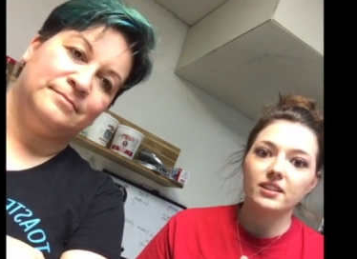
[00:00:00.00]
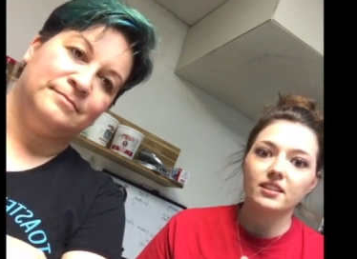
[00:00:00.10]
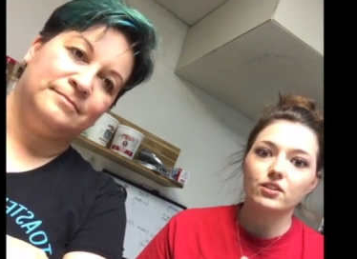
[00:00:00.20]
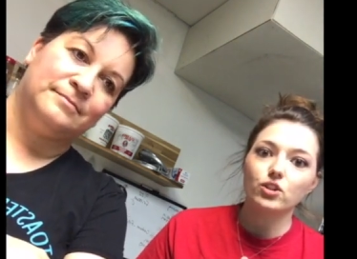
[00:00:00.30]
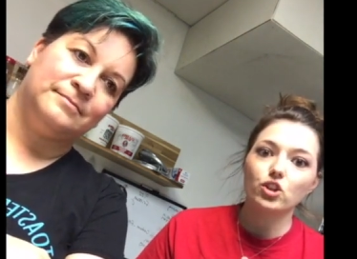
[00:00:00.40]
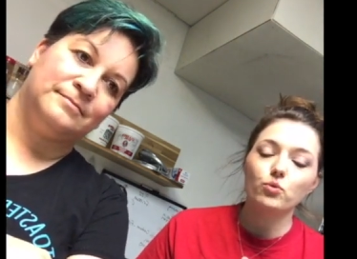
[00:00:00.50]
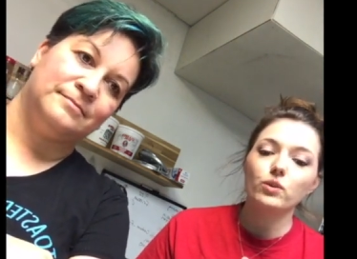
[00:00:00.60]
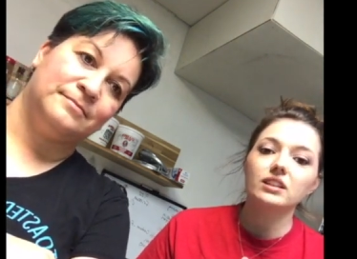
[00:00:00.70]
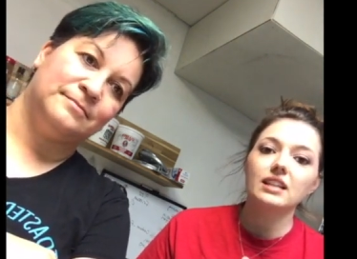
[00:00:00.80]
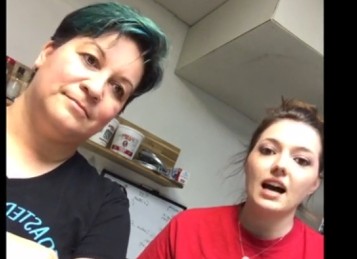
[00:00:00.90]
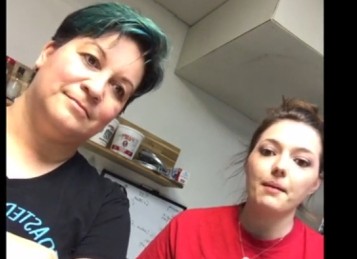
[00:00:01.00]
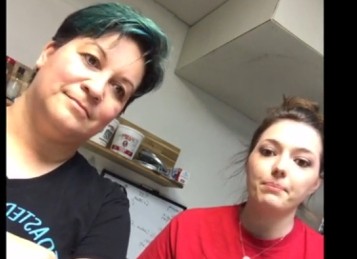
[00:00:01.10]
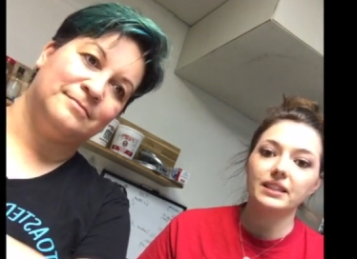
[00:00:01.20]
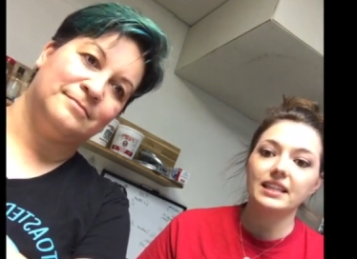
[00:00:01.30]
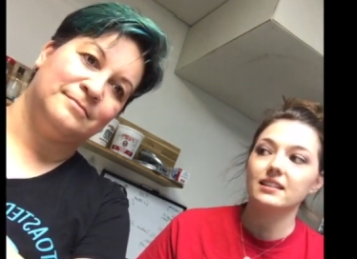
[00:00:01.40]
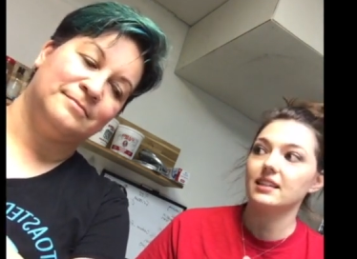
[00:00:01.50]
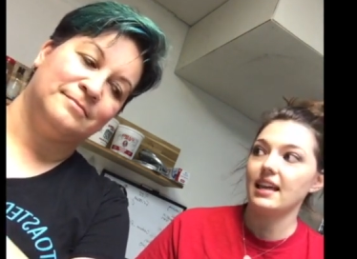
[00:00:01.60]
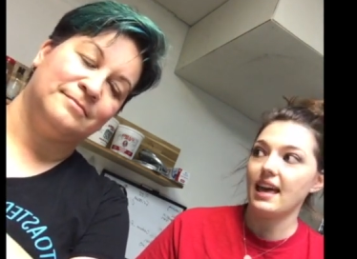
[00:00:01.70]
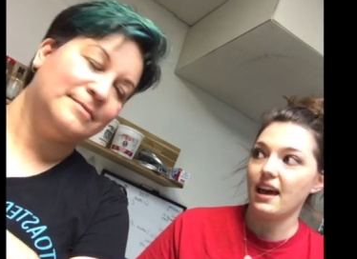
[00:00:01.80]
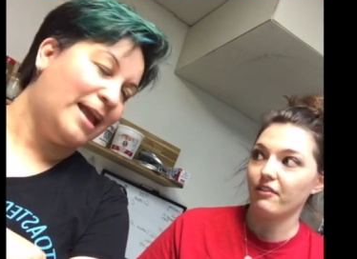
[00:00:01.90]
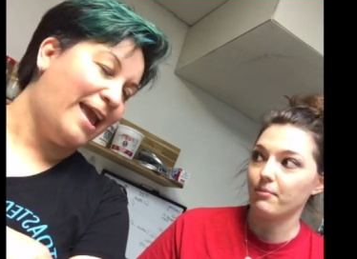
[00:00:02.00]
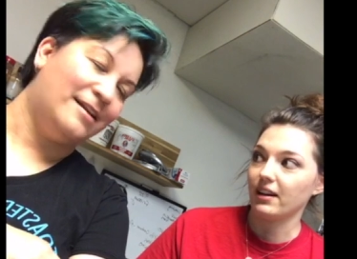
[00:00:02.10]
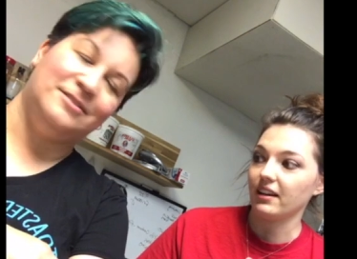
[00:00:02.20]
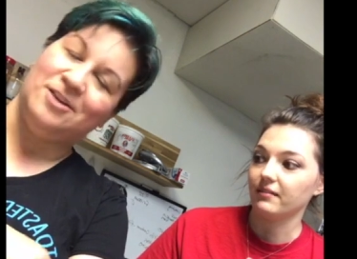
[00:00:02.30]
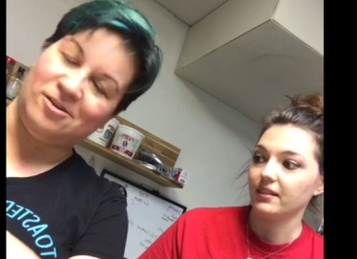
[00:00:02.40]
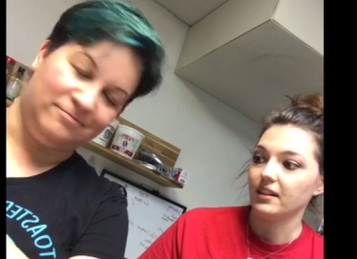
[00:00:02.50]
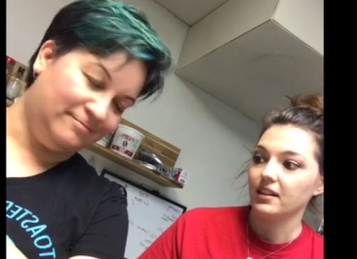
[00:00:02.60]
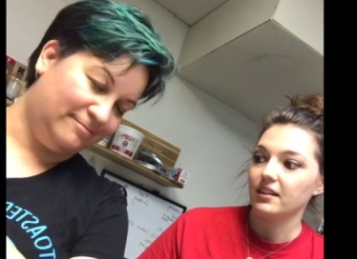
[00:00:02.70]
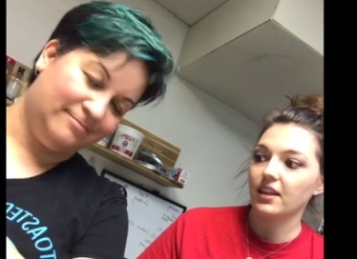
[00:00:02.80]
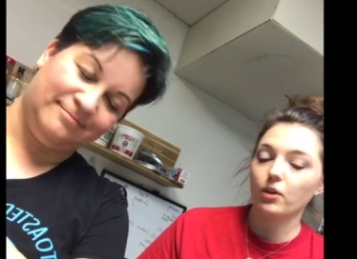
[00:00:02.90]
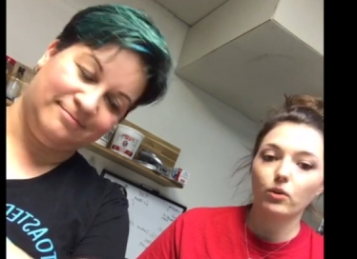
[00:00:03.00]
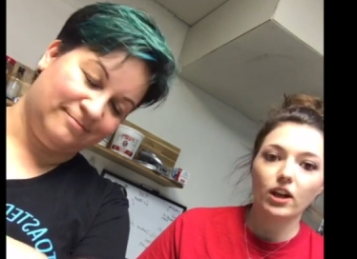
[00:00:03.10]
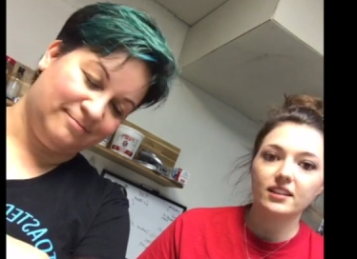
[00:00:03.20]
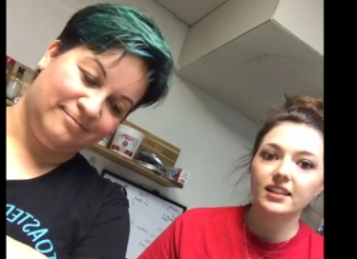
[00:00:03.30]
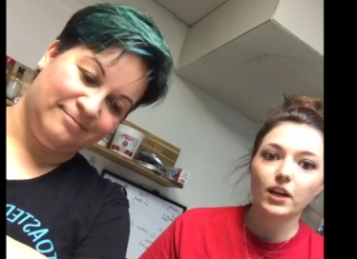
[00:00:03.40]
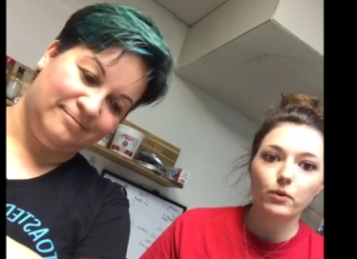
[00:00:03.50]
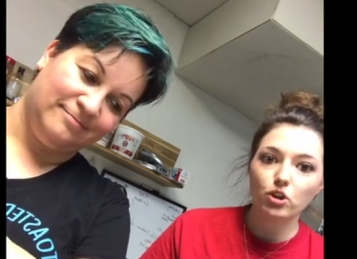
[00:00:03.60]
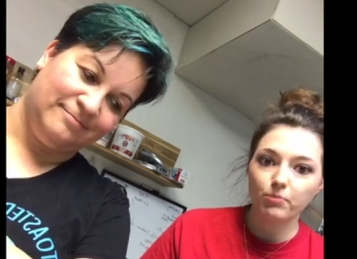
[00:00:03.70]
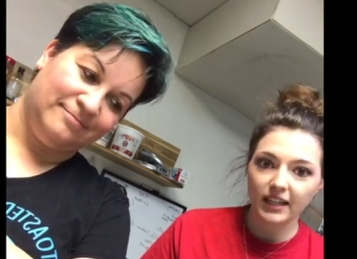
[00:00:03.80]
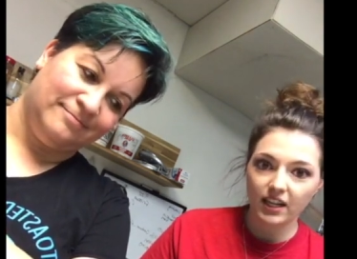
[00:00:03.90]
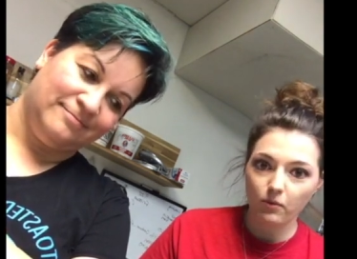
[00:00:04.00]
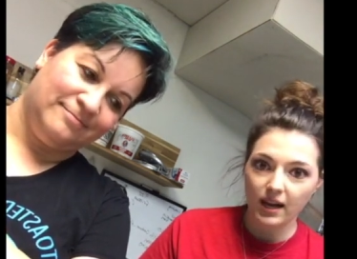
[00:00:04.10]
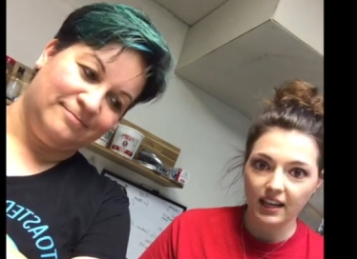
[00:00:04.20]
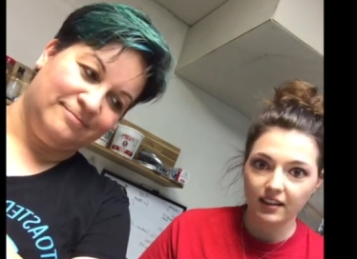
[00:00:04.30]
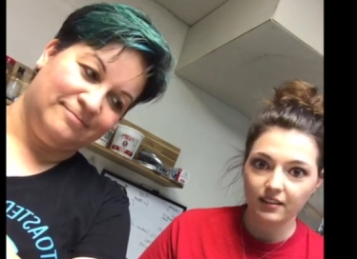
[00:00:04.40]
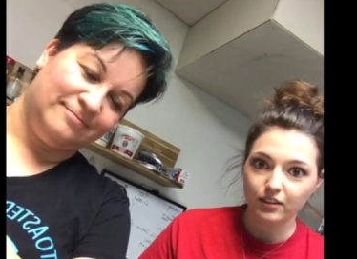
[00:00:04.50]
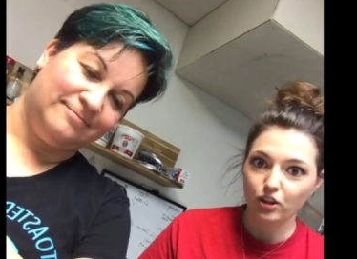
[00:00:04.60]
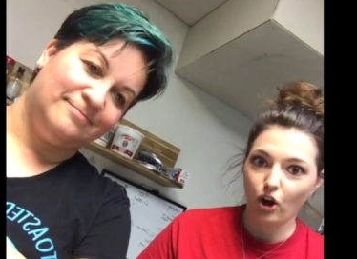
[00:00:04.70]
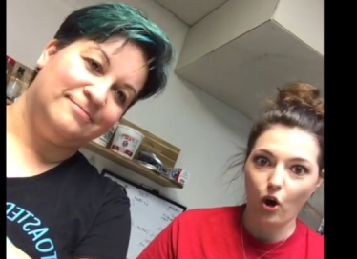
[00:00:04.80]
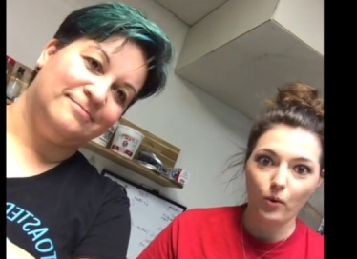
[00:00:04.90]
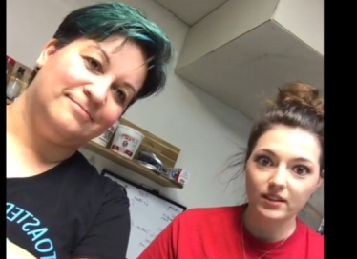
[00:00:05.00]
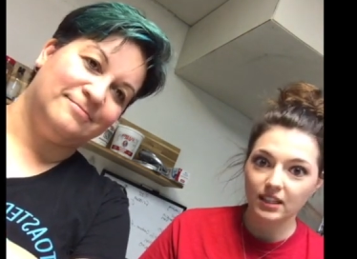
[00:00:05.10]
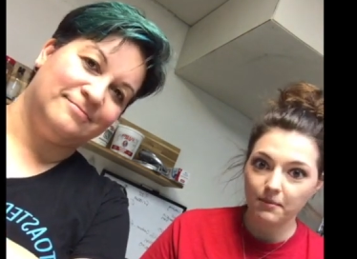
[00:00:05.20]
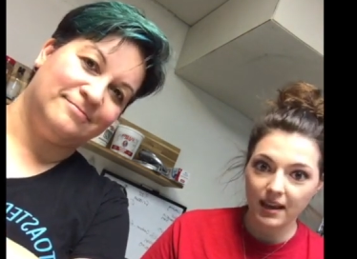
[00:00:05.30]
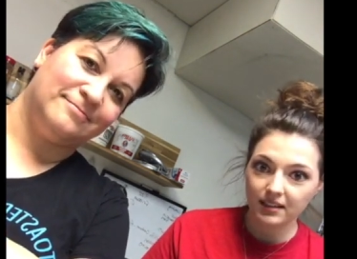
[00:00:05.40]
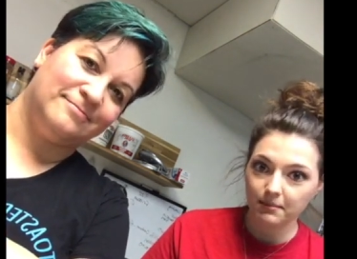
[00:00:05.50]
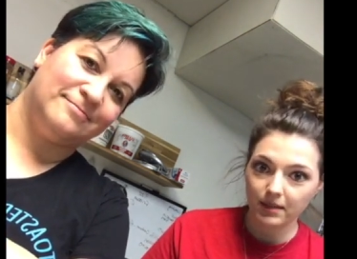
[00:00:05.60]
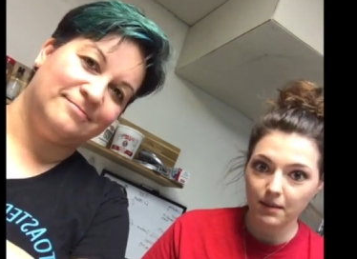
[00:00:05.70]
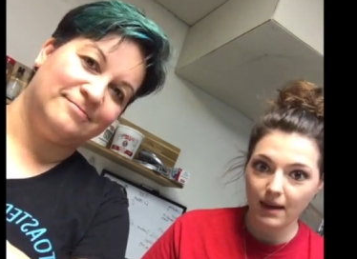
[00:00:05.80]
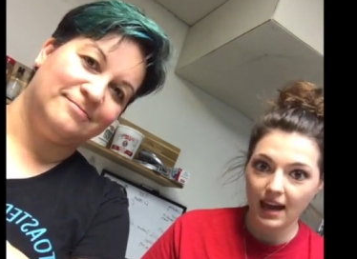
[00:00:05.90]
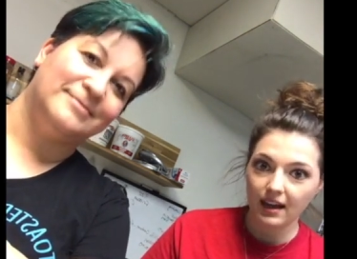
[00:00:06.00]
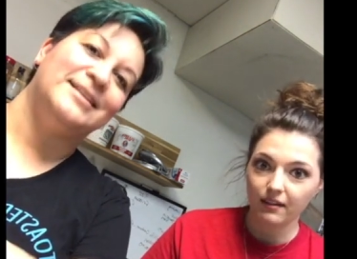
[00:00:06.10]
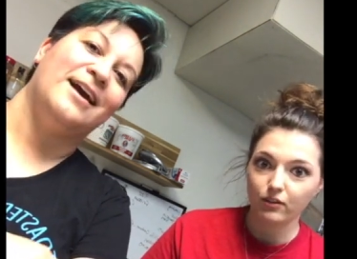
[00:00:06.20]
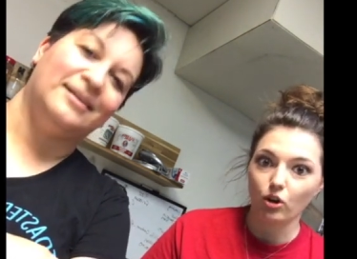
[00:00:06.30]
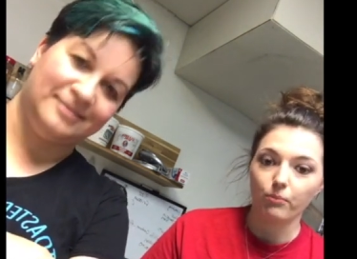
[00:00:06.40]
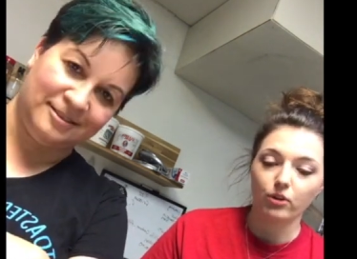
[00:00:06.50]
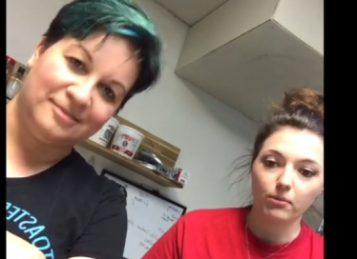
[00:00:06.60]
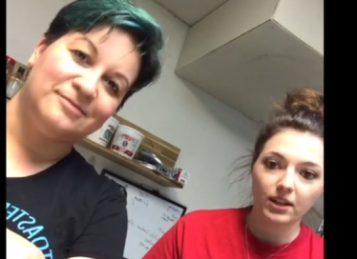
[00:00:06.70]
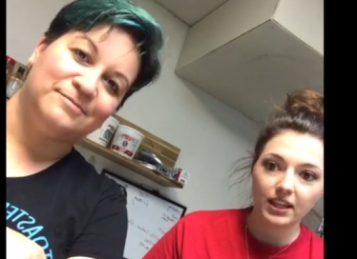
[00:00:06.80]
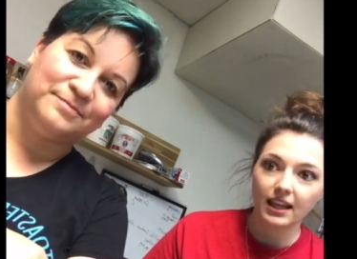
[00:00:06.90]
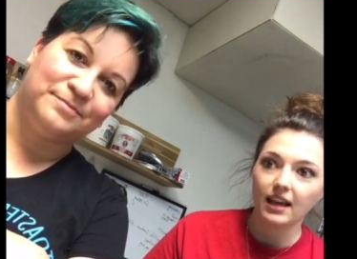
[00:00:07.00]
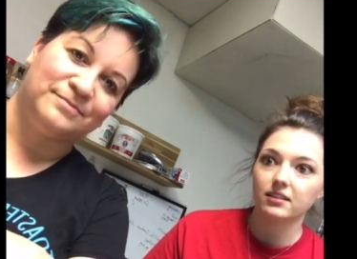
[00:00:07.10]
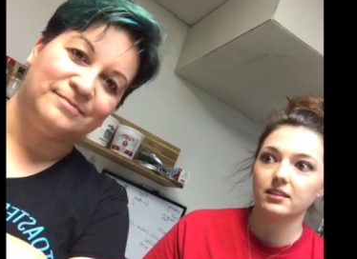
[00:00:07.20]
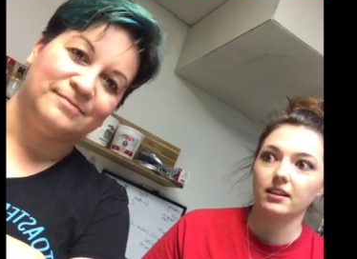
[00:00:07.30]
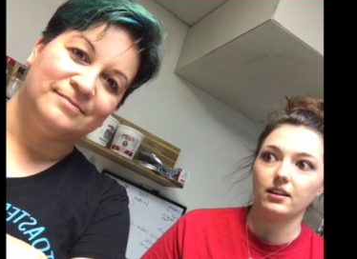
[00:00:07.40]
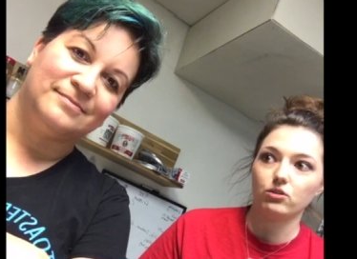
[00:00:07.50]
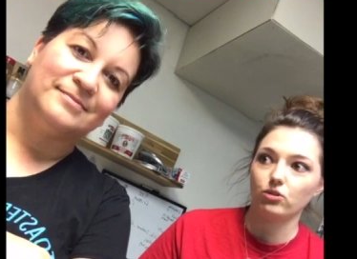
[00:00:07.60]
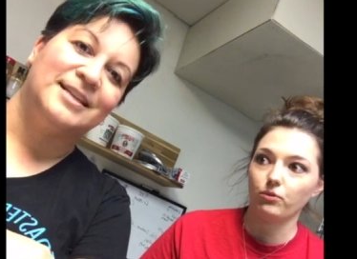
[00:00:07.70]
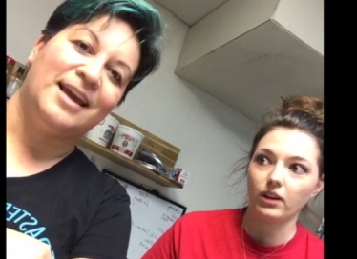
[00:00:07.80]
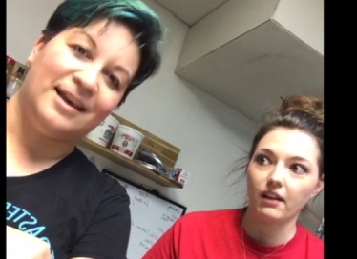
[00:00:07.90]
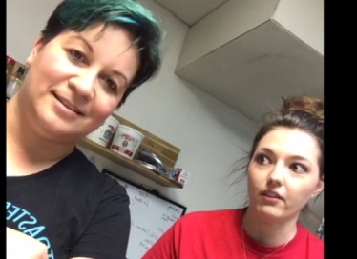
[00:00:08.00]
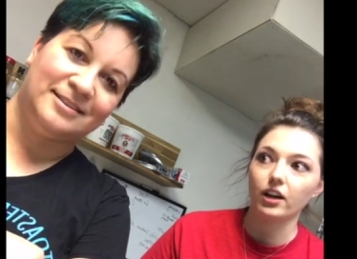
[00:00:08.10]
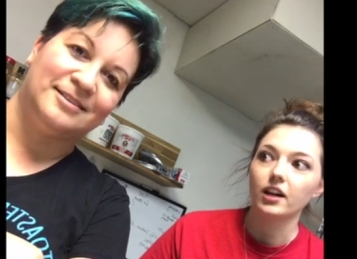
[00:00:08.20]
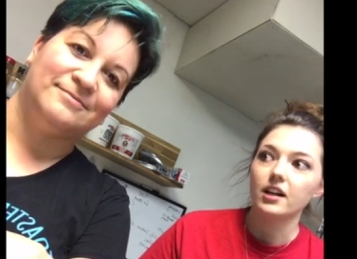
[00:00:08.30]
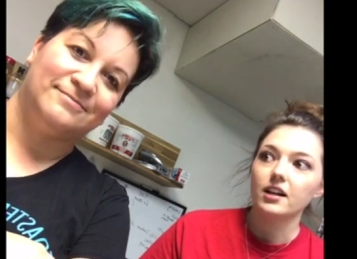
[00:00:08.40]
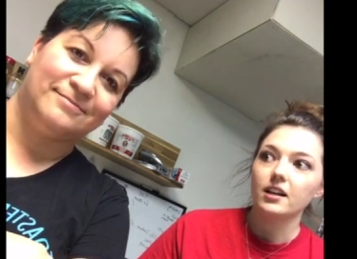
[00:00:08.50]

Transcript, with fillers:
Speaker 1: a business, you will not please everybody. No. There will. It's like when you plan a wedding, you're always going to make somebody mad if you don't put them on the guest list or whatever. Yes.